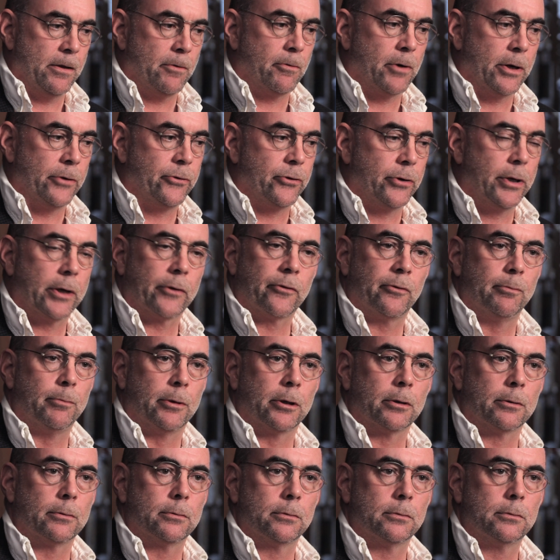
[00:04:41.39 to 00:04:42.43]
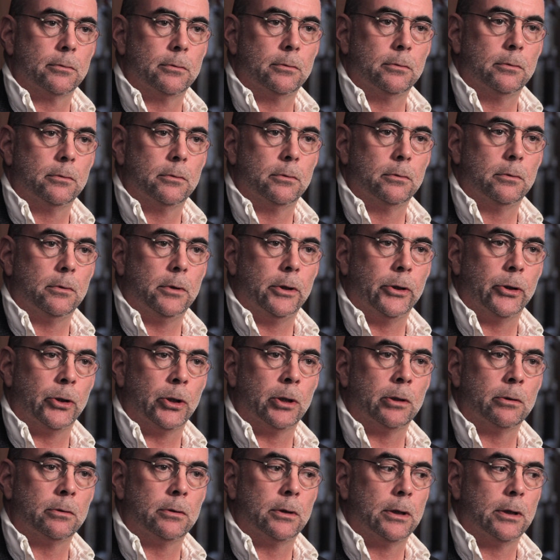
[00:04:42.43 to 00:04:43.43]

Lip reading: then write your next book, you know.